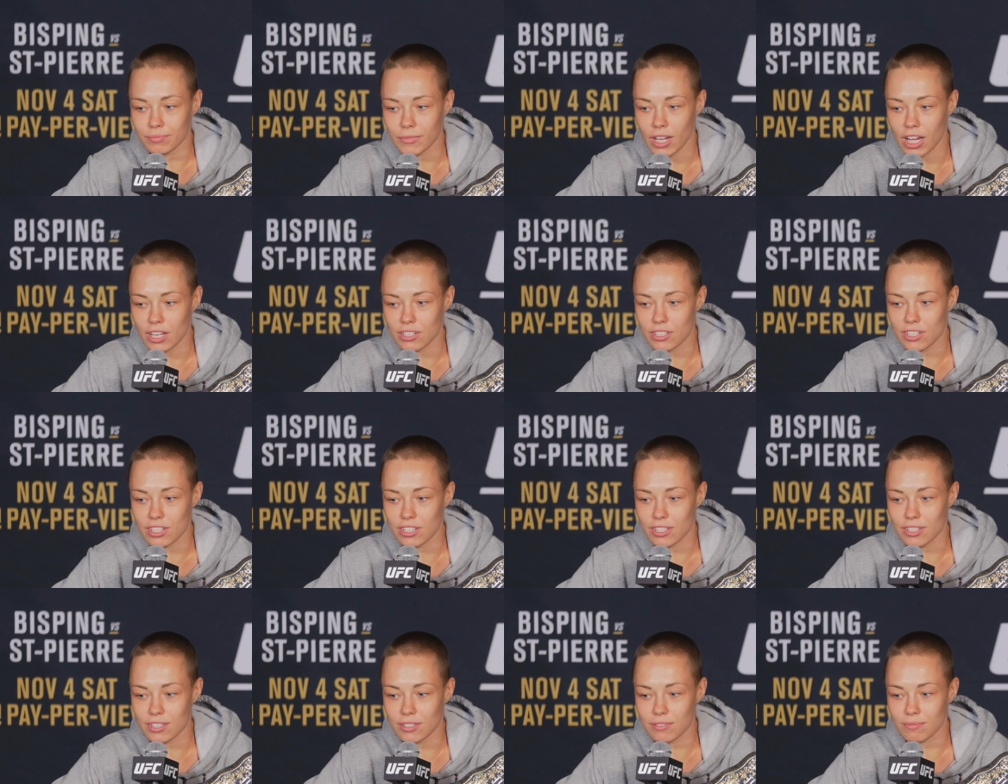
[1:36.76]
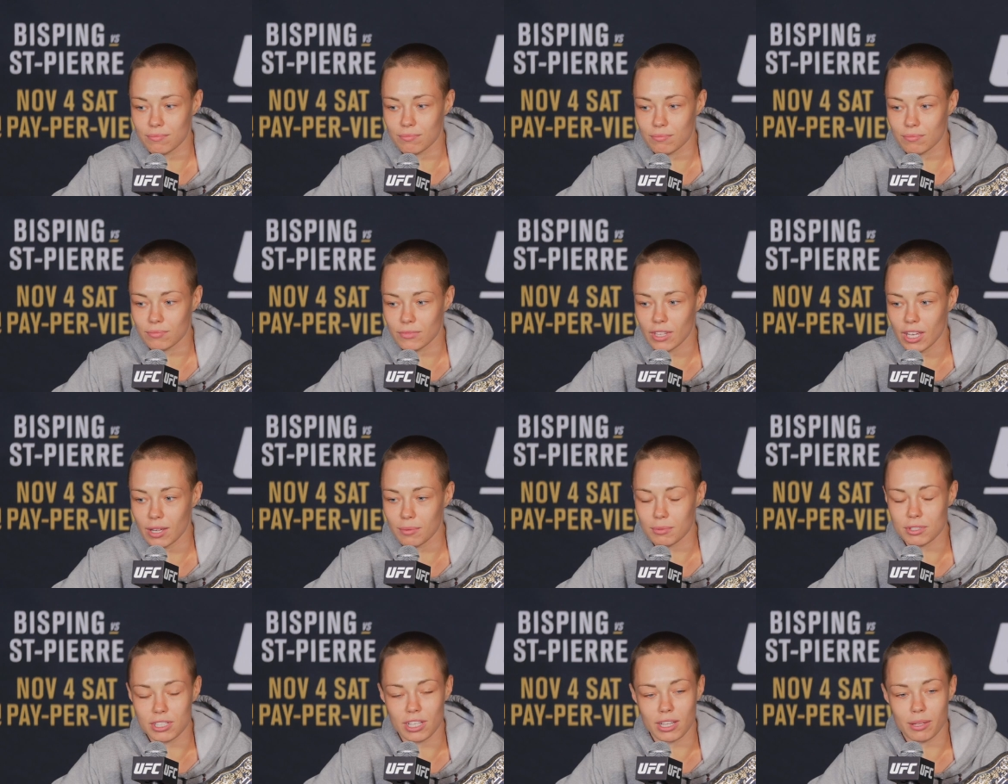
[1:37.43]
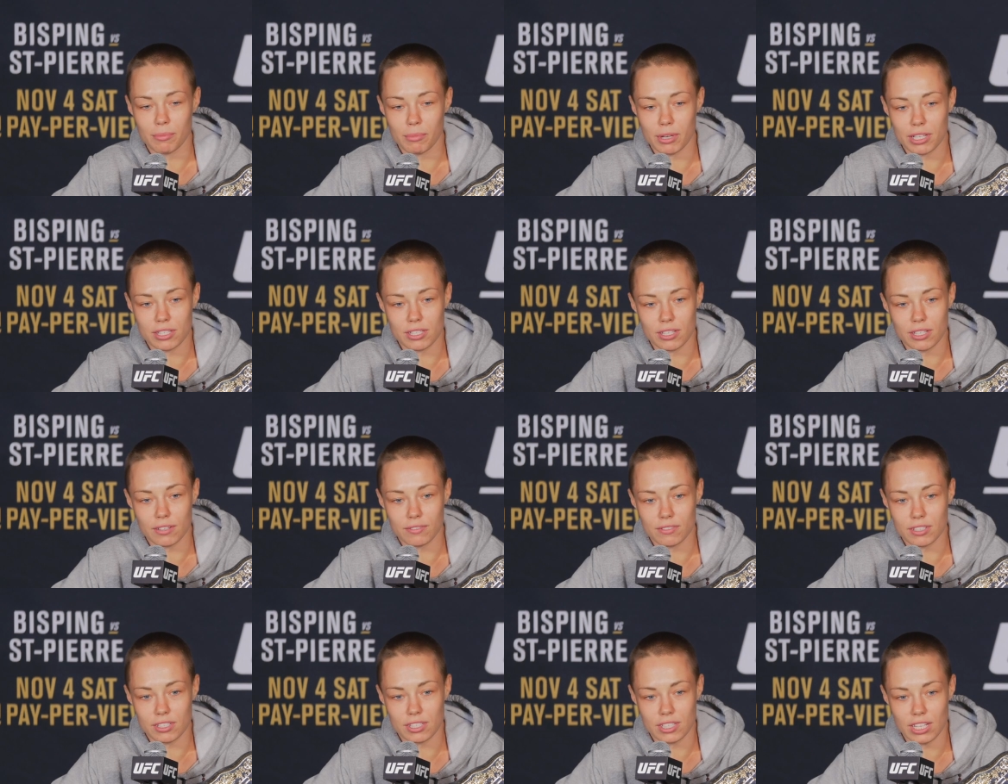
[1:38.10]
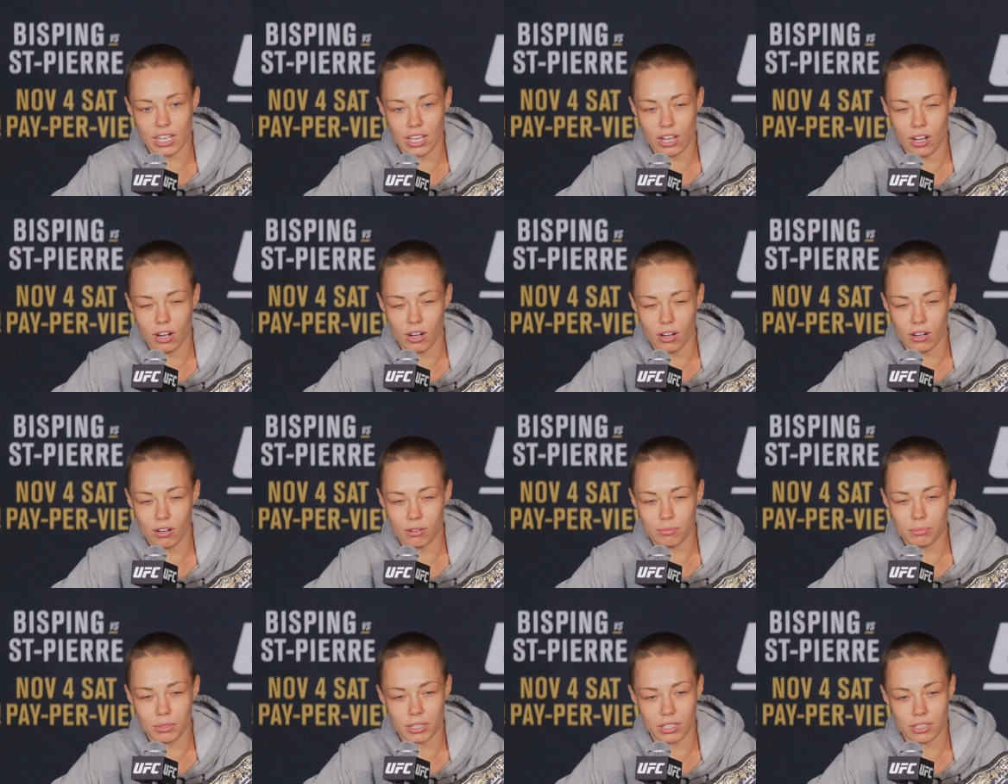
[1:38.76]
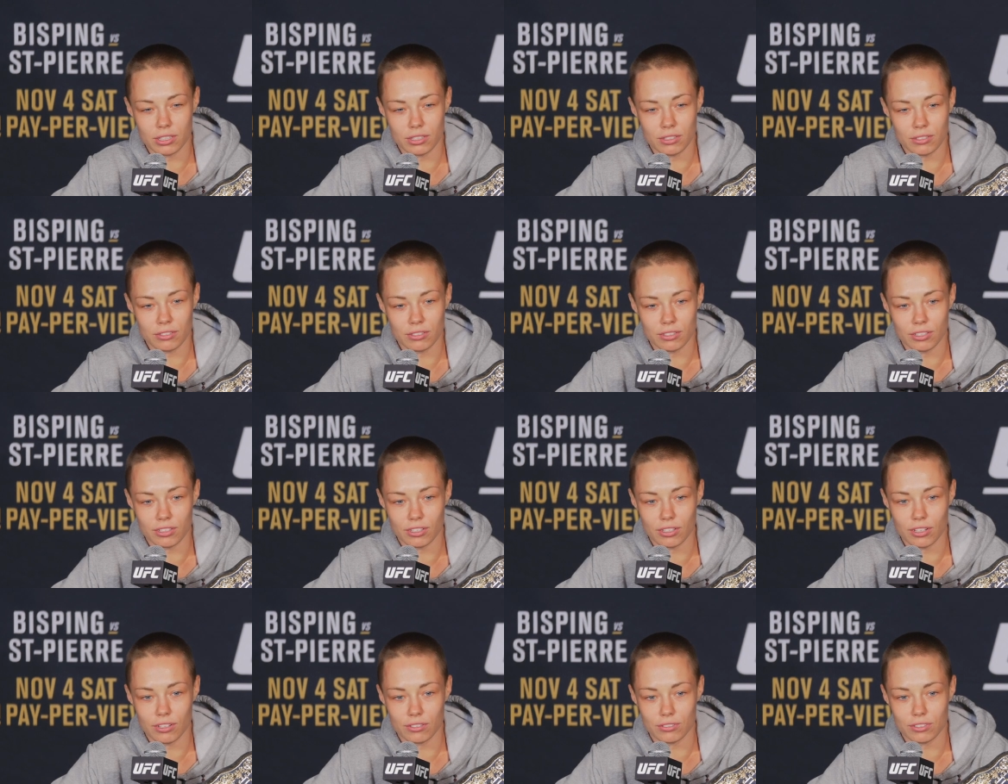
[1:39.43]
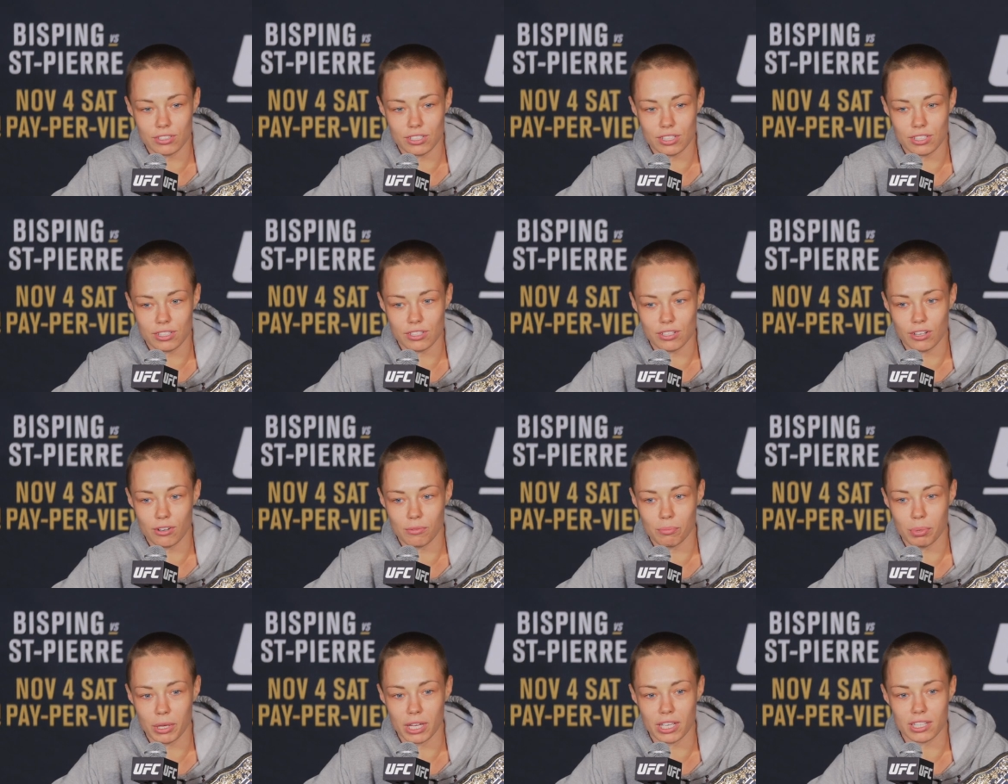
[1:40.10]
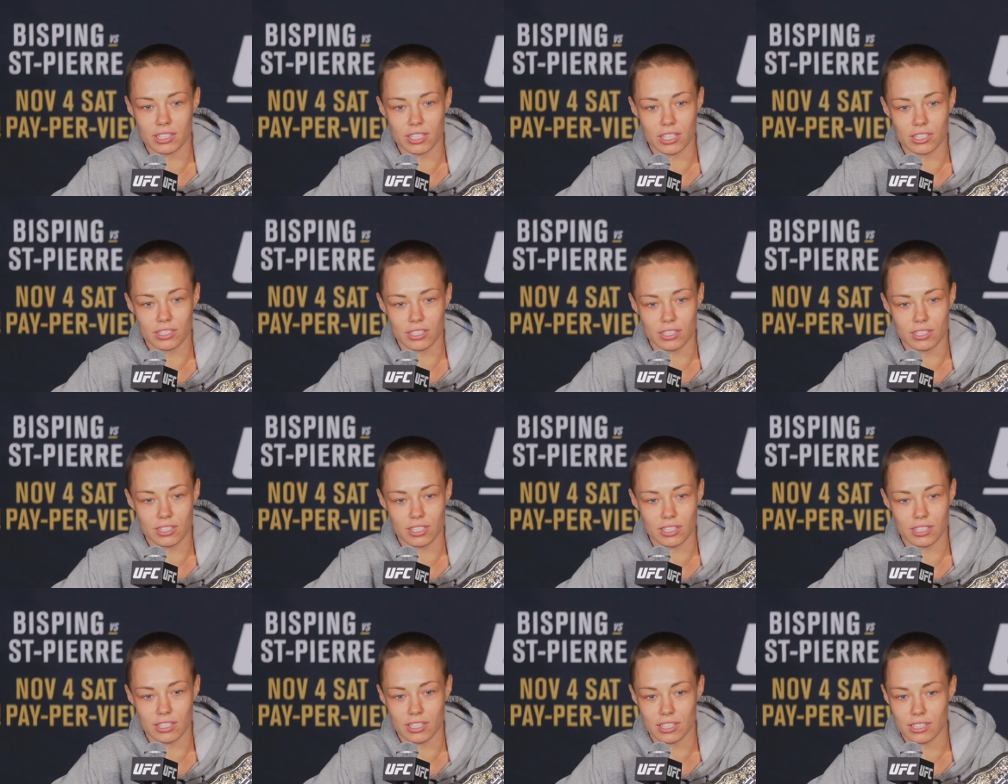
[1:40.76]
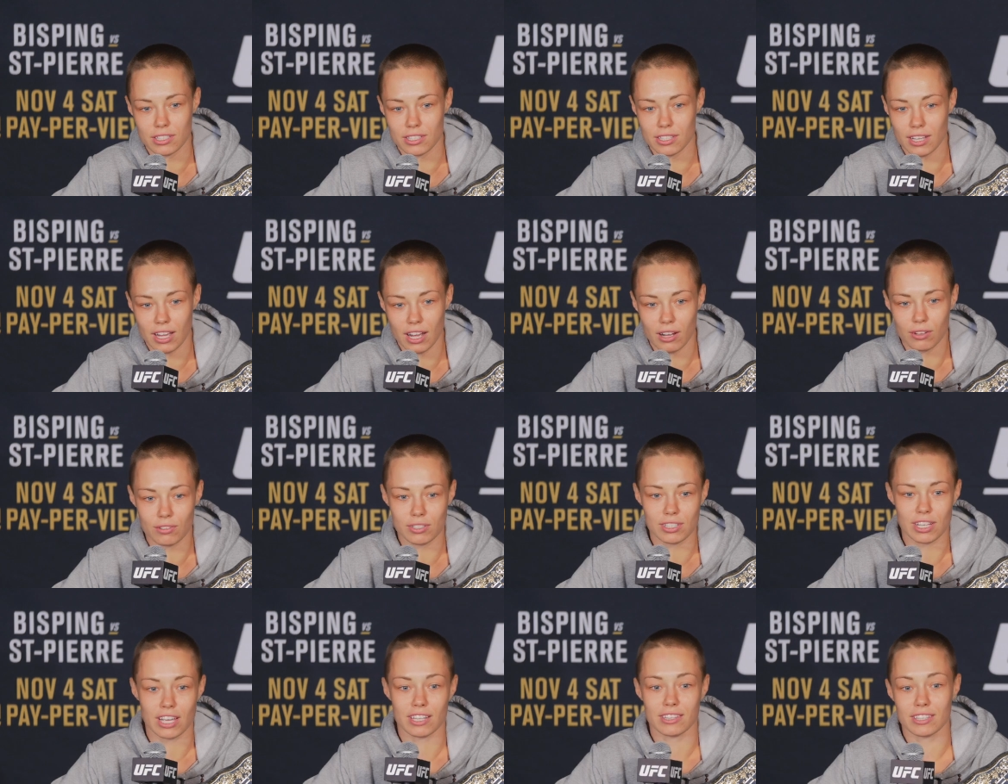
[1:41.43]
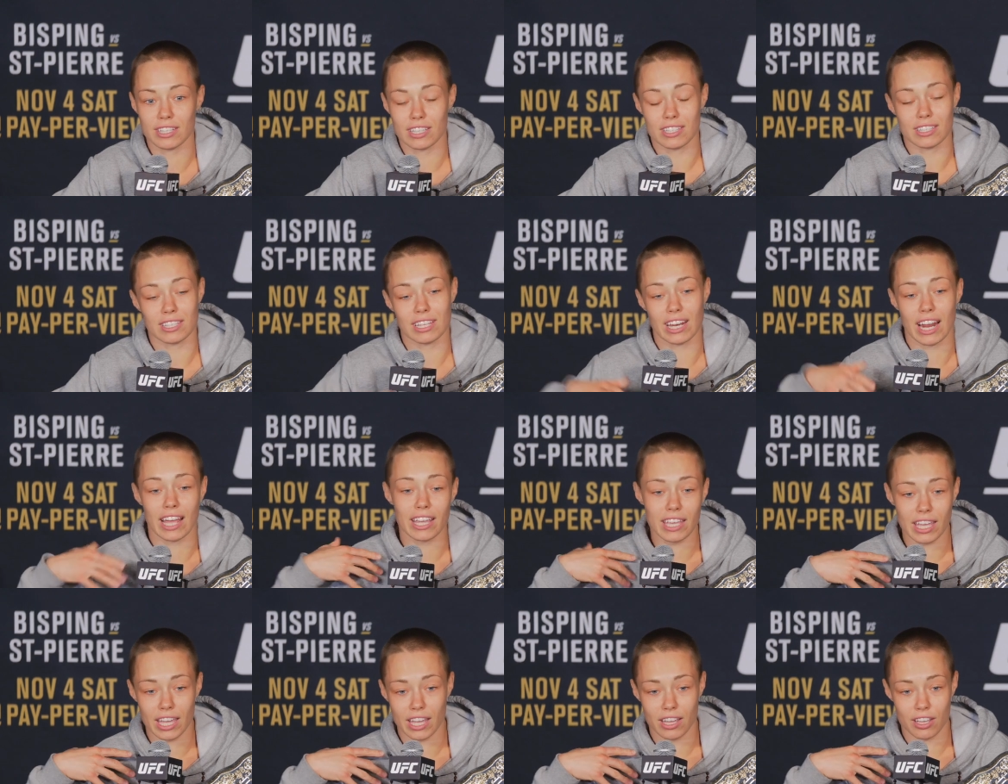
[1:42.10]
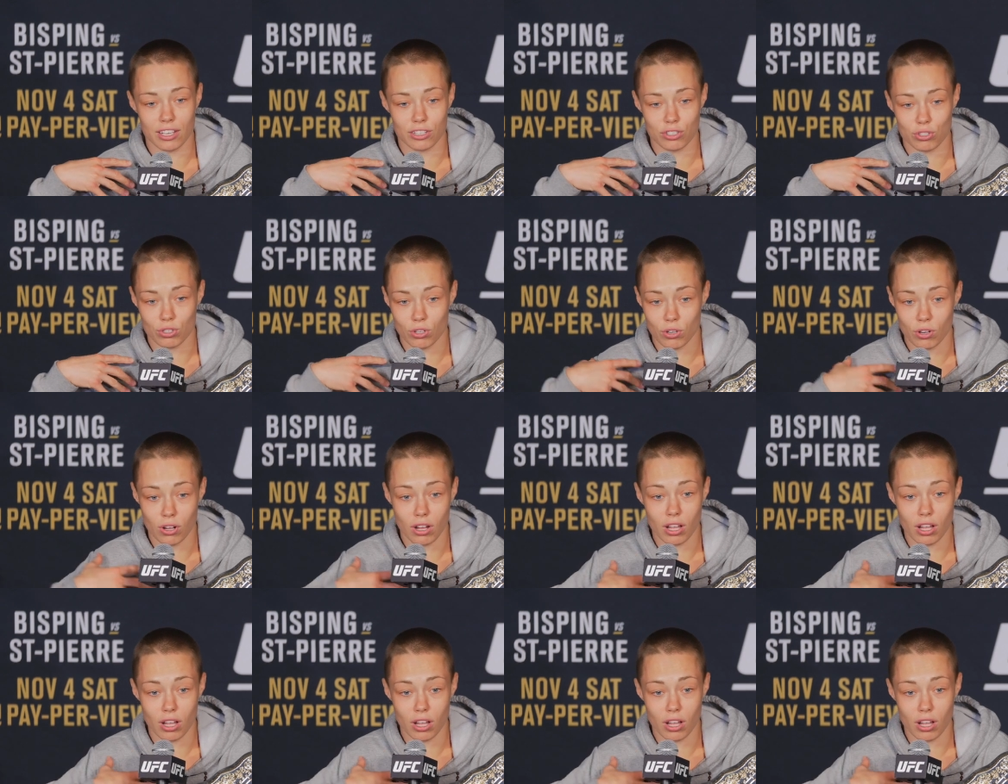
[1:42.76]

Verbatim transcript: I just kept telling myself to stay calm and you know just don't pay attention to these outside things that I can't control.